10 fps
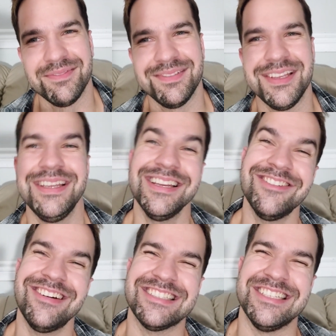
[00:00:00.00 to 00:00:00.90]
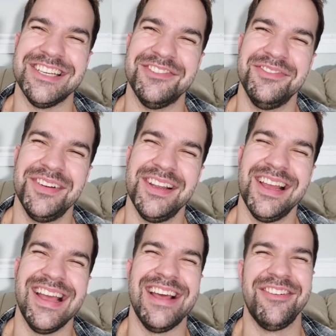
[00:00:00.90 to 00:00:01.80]
you know what to do.
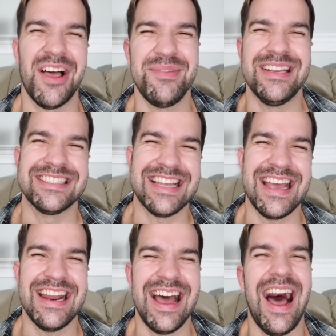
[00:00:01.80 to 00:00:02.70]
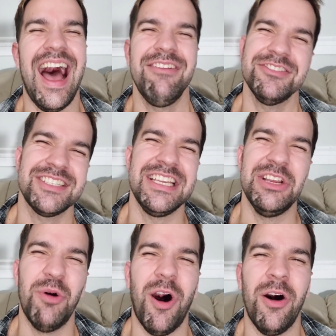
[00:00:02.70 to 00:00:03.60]
And with that being said, I will see you
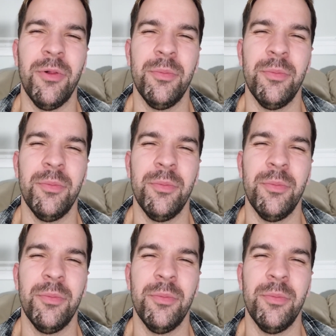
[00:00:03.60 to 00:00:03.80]
all